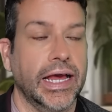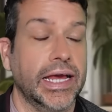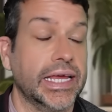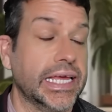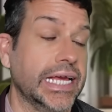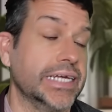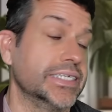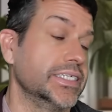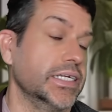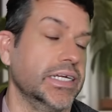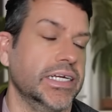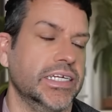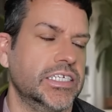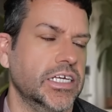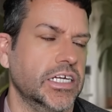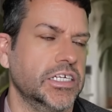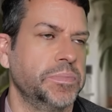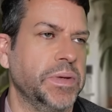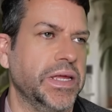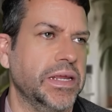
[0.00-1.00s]
Yes,
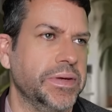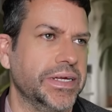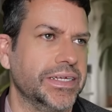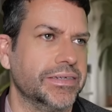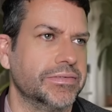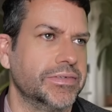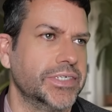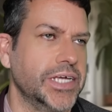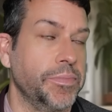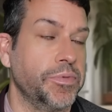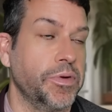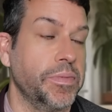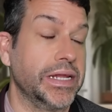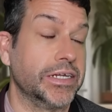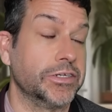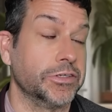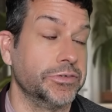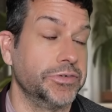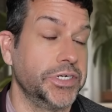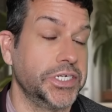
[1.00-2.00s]
it's been a bit
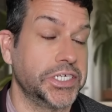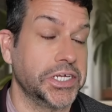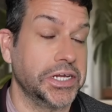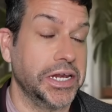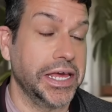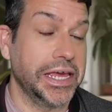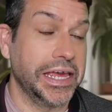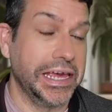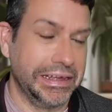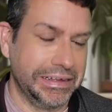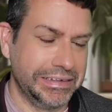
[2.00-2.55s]
temperamental recently.